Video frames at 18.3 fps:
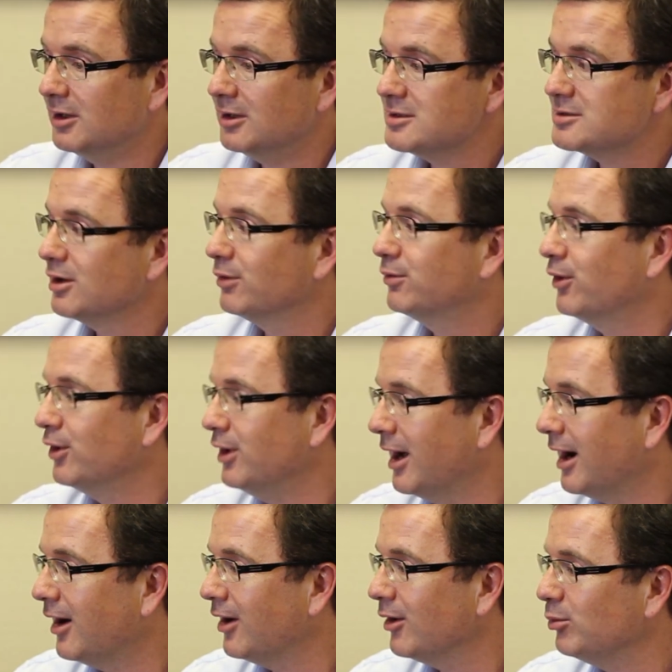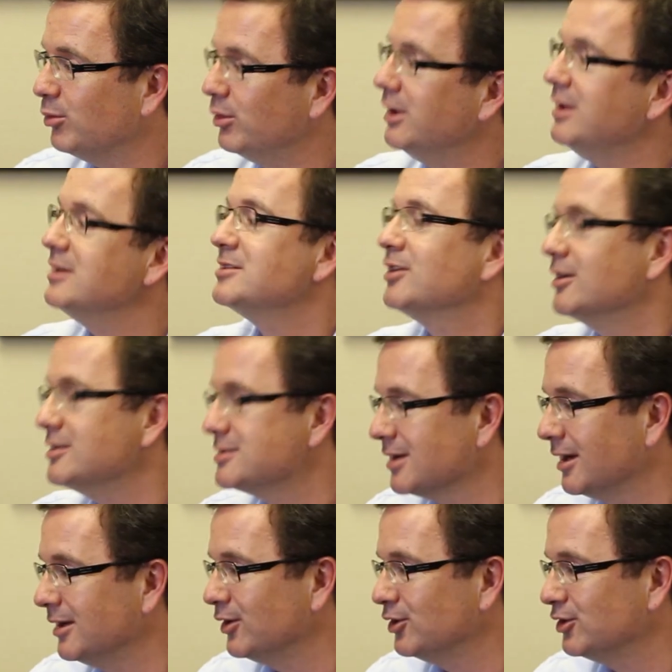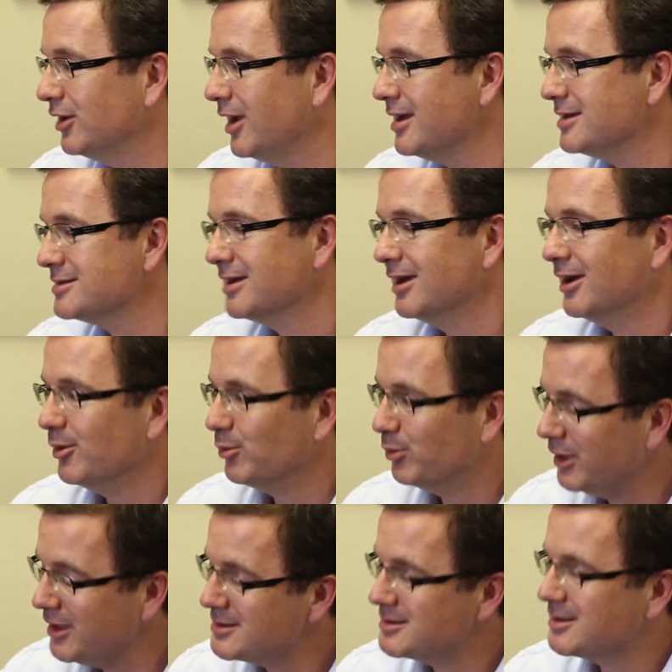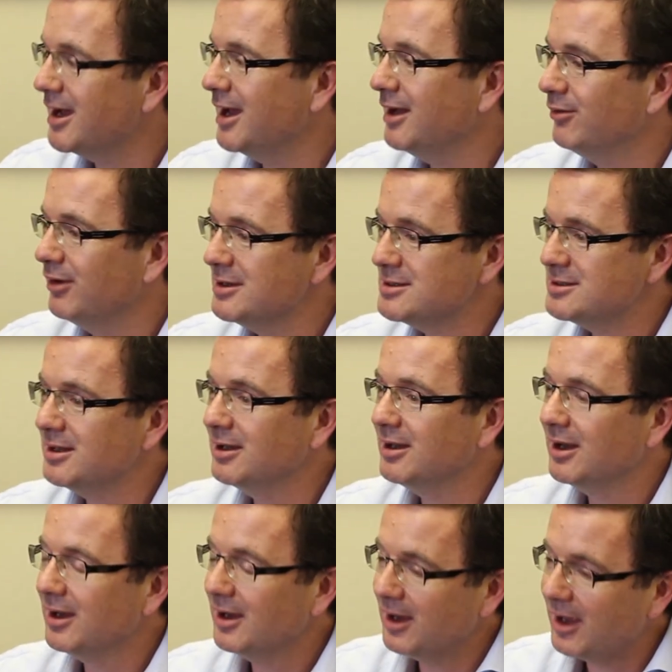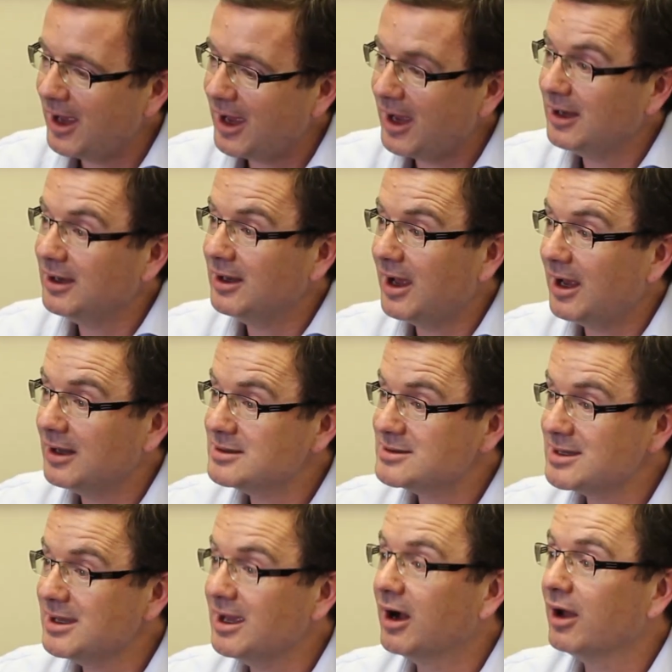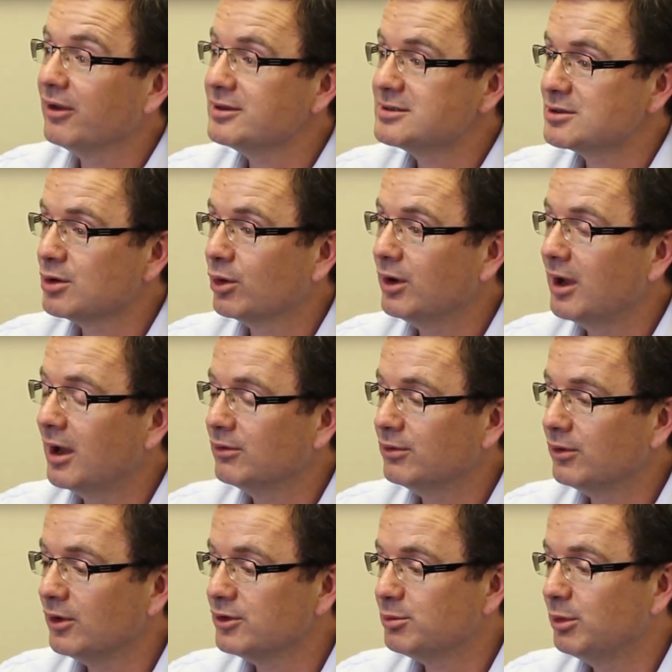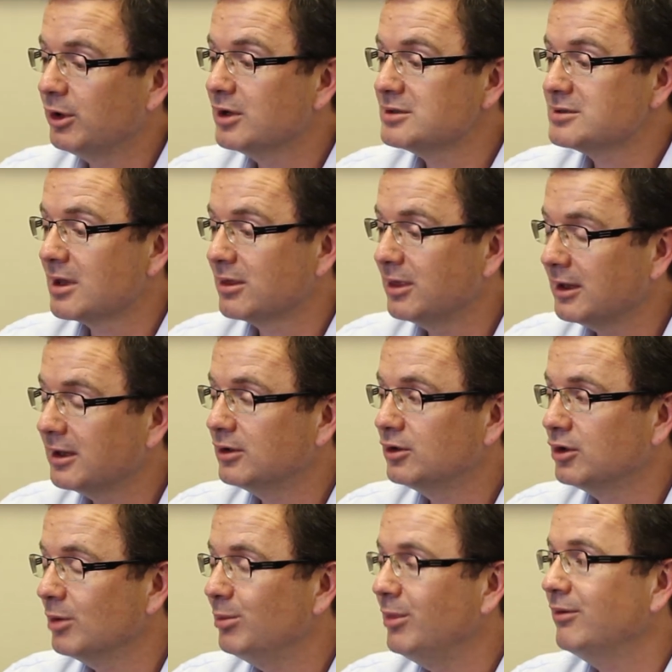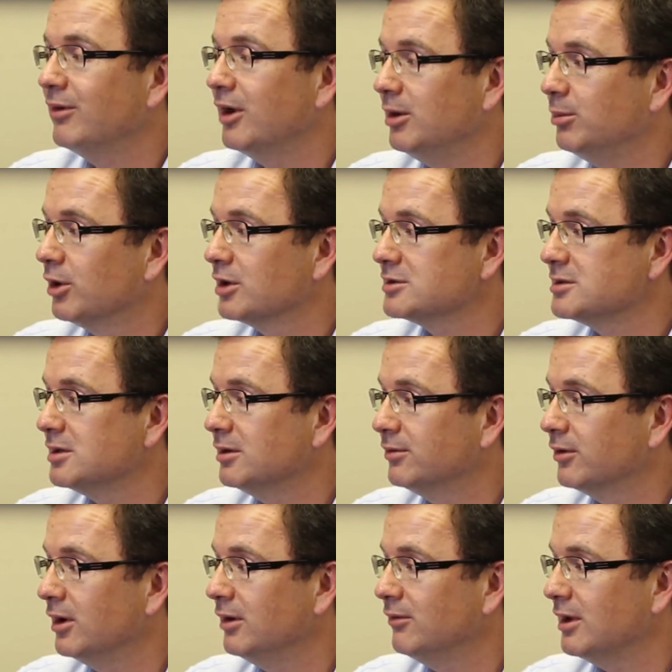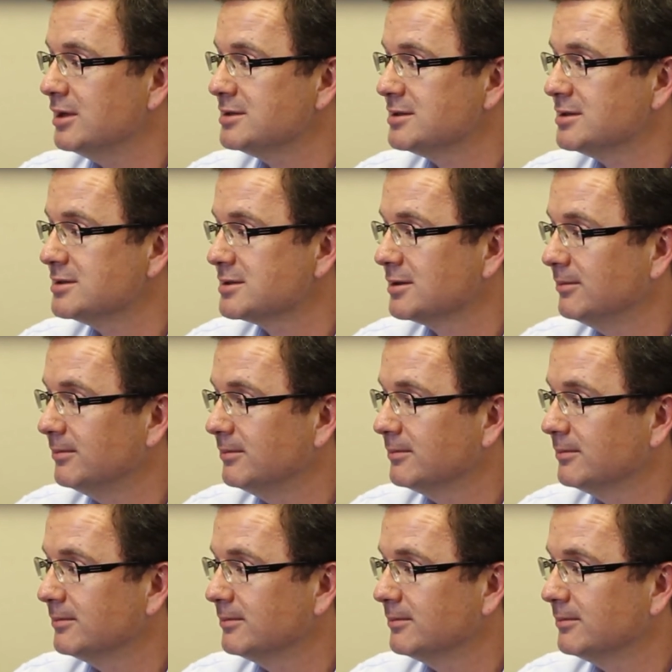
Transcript: So for now, please don't sell your shares, please stay invested and see how the story unfolds, because I think it could be very positive for investors.